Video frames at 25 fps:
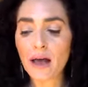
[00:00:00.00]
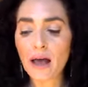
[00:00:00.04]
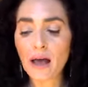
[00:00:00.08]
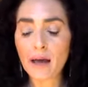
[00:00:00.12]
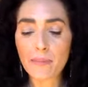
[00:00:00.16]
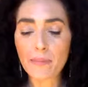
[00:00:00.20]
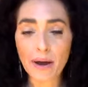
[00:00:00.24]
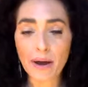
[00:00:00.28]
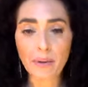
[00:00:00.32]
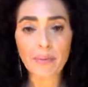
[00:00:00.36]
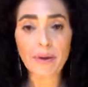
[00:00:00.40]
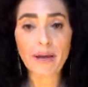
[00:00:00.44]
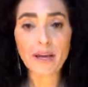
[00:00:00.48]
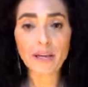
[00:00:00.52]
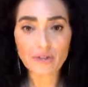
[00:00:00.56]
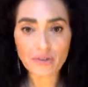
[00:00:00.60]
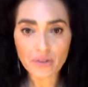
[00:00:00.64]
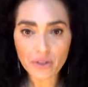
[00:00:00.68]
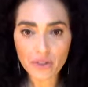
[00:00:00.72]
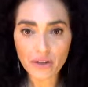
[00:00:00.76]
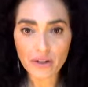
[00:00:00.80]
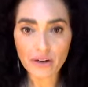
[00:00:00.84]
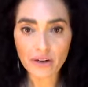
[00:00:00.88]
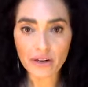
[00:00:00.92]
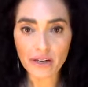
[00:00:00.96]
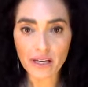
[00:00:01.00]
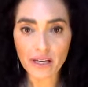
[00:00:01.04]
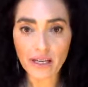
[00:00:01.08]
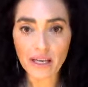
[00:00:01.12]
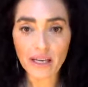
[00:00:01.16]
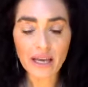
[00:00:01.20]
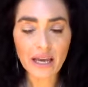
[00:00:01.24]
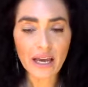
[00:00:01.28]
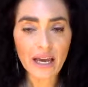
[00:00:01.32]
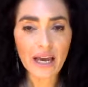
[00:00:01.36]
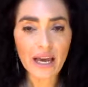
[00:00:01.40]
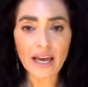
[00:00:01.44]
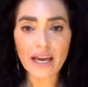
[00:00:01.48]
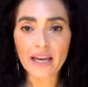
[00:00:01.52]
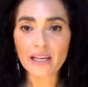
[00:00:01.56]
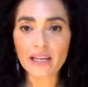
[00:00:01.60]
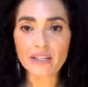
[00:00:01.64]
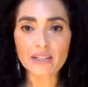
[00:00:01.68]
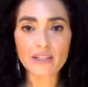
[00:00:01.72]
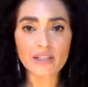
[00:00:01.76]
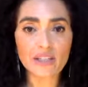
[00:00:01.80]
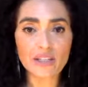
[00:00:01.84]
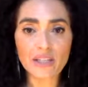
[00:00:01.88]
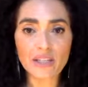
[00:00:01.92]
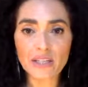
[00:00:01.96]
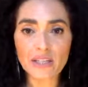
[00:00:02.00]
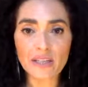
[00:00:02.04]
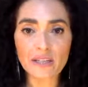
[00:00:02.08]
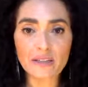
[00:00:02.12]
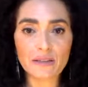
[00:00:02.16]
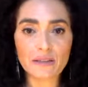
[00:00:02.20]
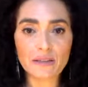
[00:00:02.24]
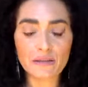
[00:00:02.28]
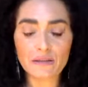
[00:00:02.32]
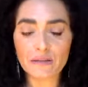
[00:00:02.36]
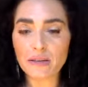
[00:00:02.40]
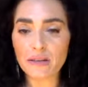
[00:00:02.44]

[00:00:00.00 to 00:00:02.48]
about patriarchy, and she,